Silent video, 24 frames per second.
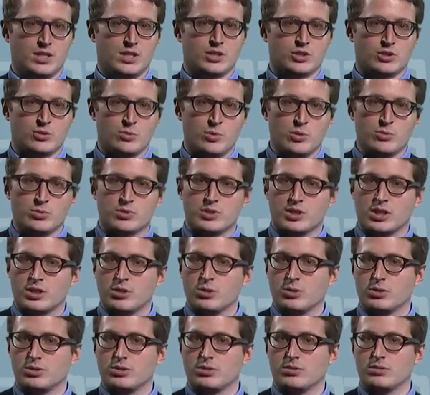Screws are
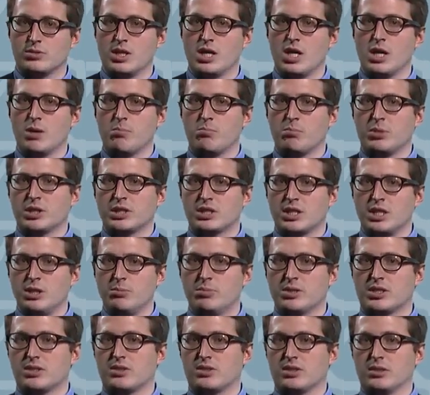good, but keep
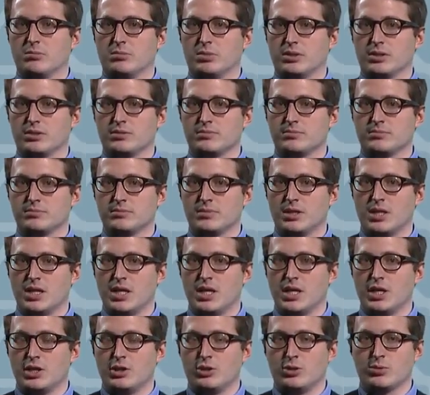it simple.
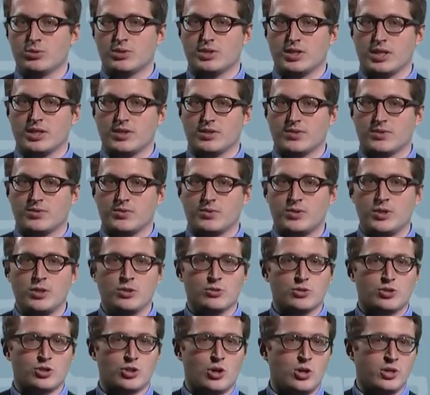Use as few
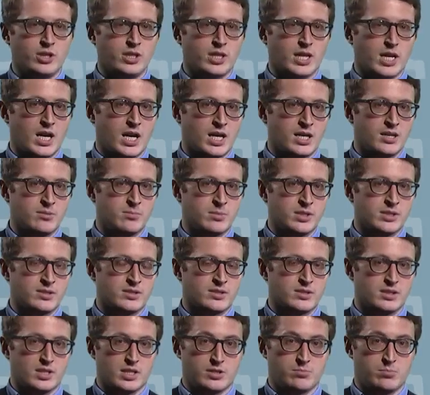joining
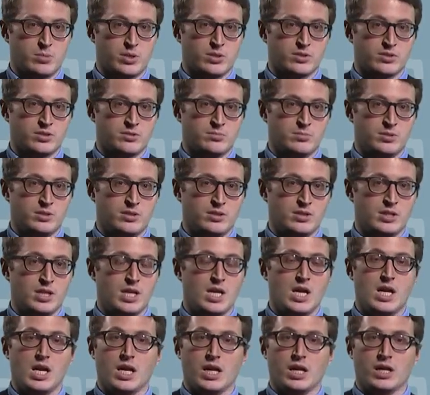elements as possible
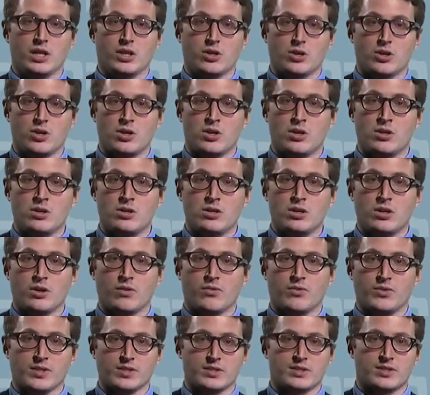and all
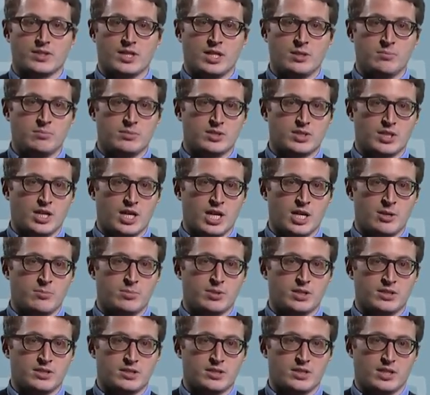of the same type
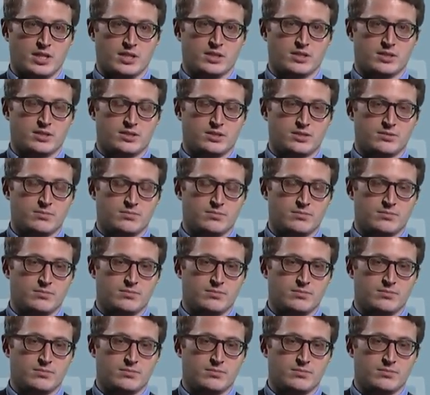and size.